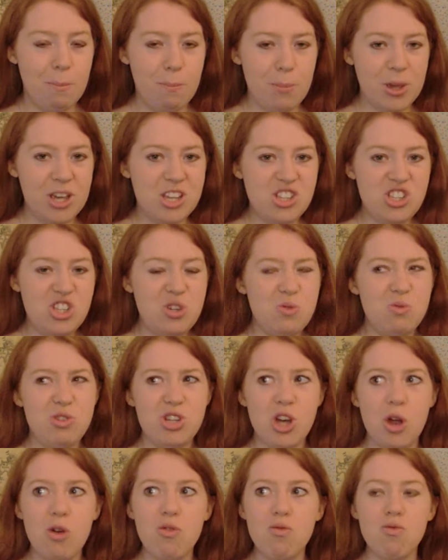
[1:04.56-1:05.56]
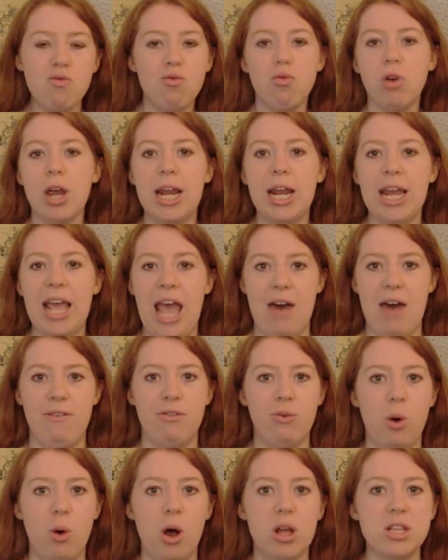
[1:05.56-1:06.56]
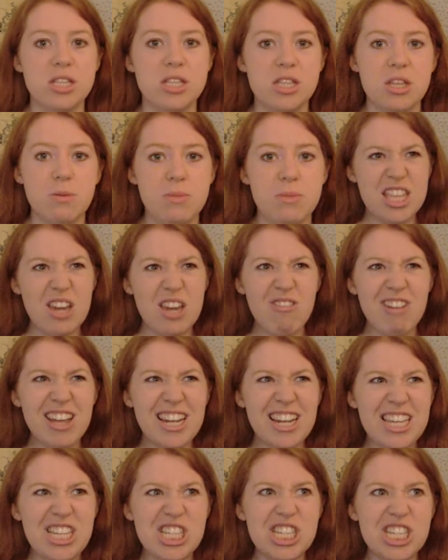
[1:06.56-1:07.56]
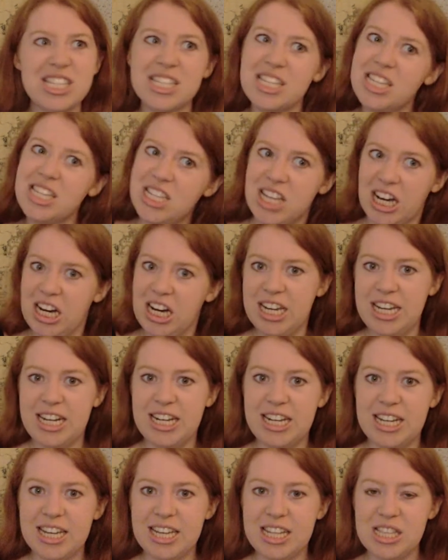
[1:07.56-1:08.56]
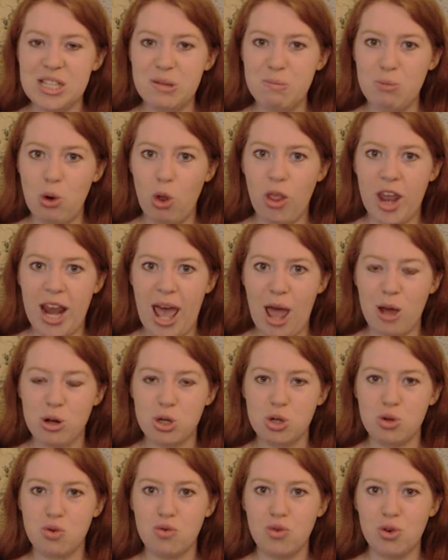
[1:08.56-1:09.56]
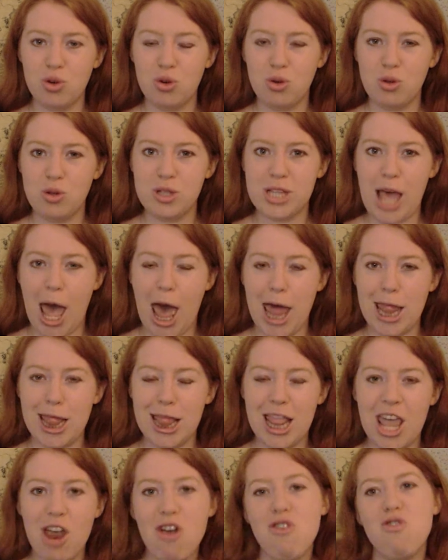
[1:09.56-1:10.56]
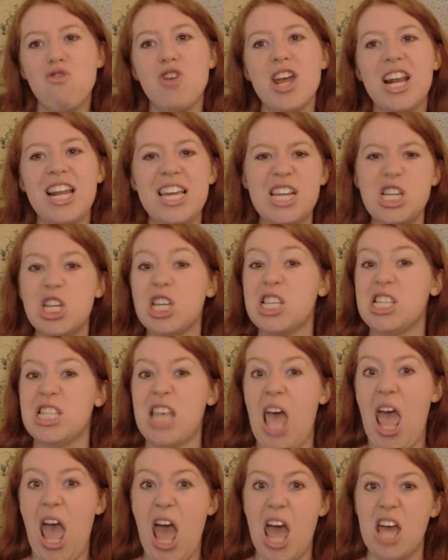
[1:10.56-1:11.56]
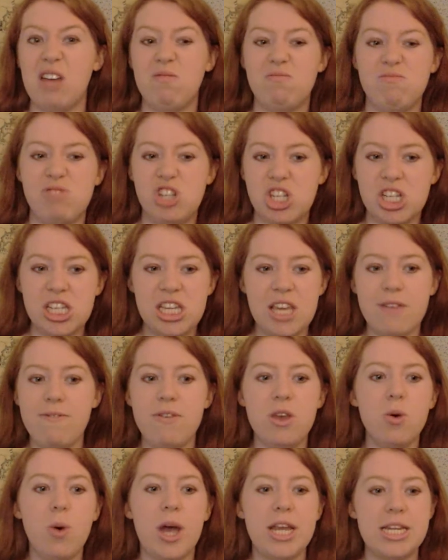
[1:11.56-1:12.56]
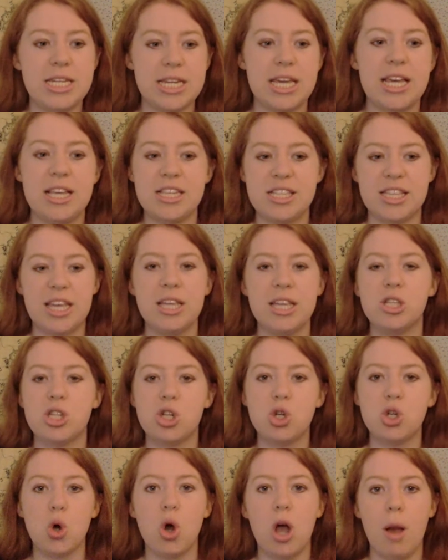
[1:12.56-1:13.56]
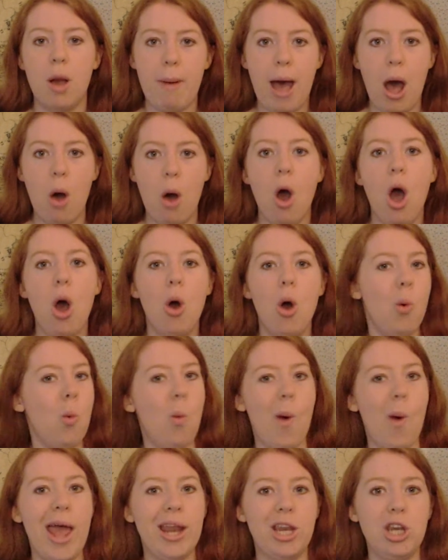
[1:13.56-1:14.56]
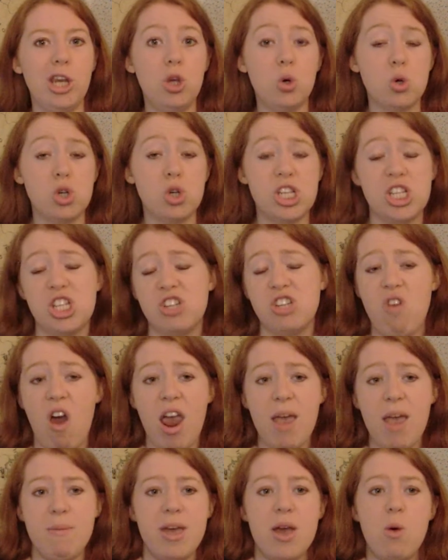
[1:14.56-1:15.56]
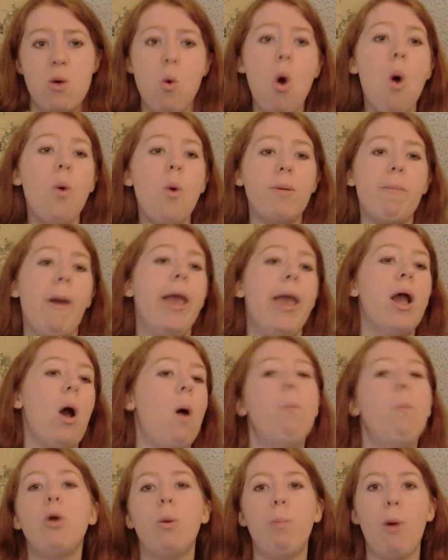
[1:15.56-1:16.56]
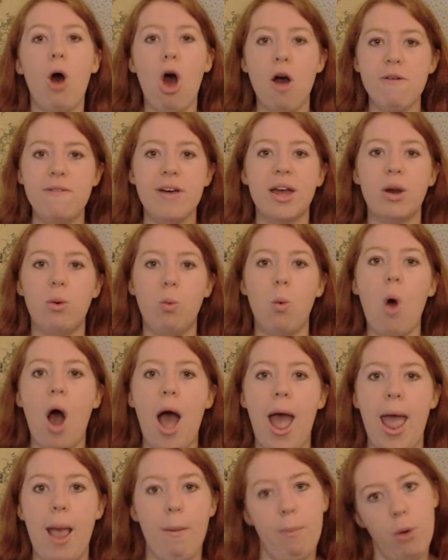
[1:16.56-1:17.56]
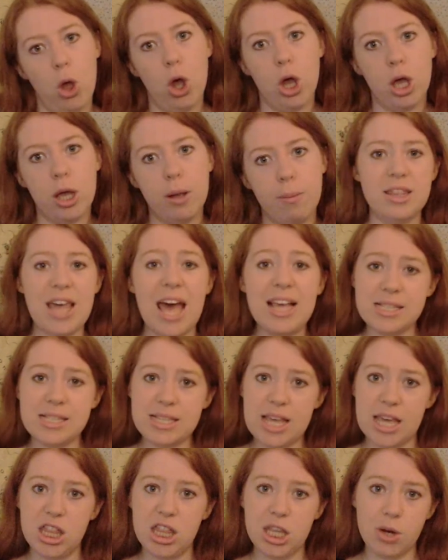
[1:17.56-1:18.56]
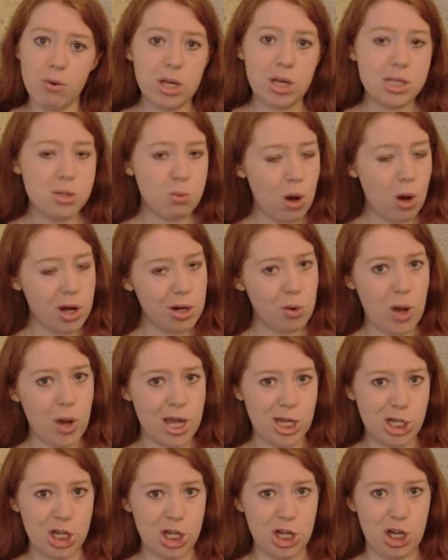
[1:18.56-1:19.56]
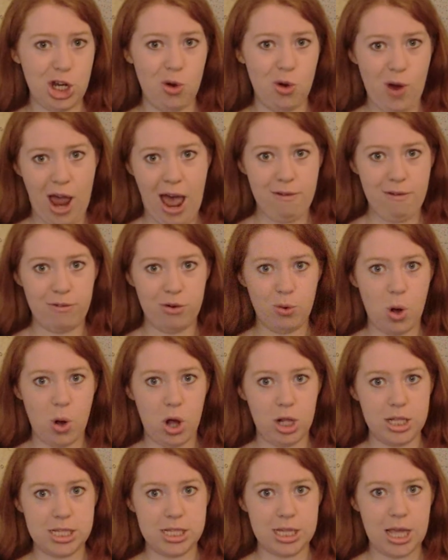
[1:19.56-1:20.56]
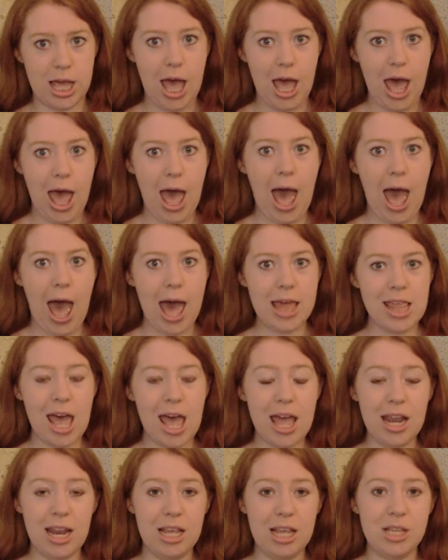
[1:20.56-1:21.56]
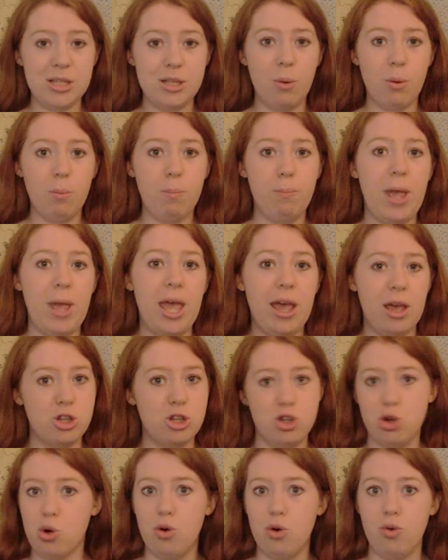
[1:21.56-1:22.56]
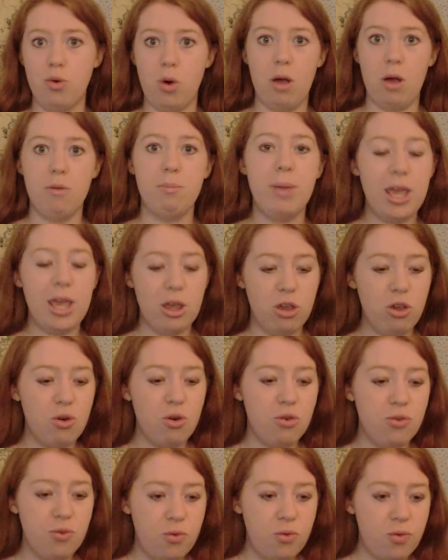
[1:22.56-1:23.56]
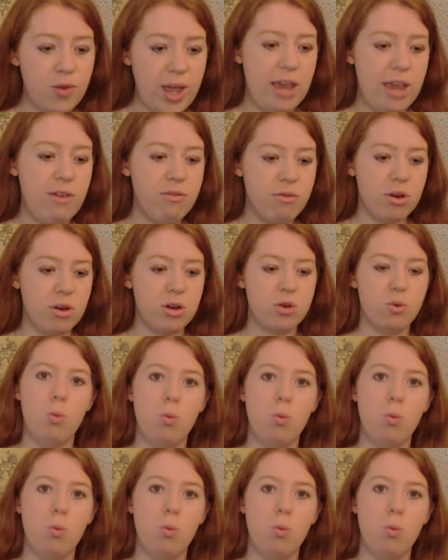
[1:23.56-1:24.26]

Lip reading: because you don't really have to answer them. They're really just guidelines more than actual rules, and they're really just there to give you ideas, things to talk about when you're describing what would make up your perfect YA book. That said, there is one question you have to answer, and that is pick a genre. Pick your favourite